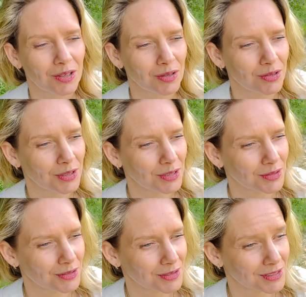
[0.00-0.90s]
Or
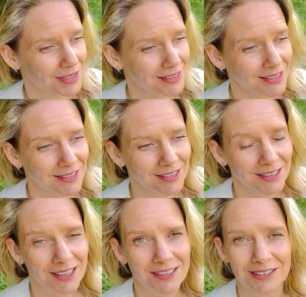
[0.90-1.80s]
you're sitting in the
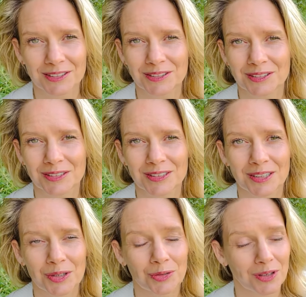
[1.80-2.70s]
garden
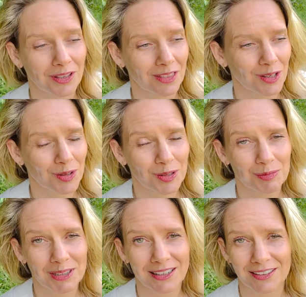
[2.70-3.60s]
with your
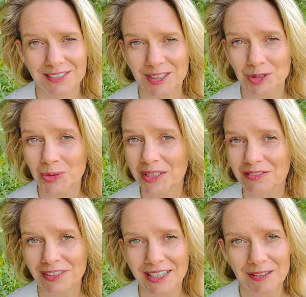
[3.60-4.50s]
beloved twin
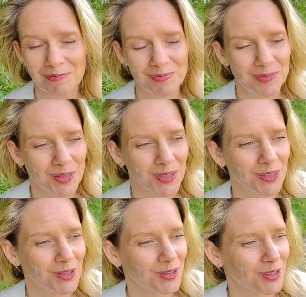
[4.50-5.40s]
flame.
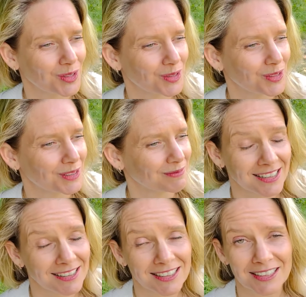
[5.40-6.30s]
Or you're
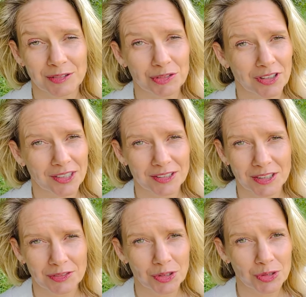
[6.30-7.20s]
sitting in front
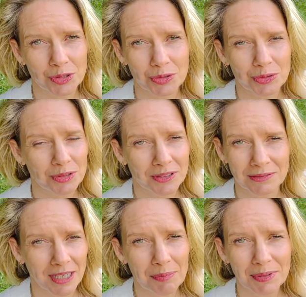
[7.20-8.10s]
of your new
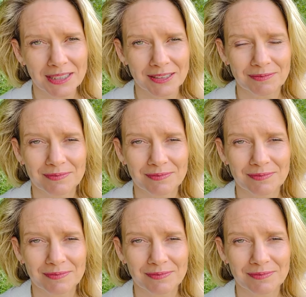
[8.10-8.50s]
company.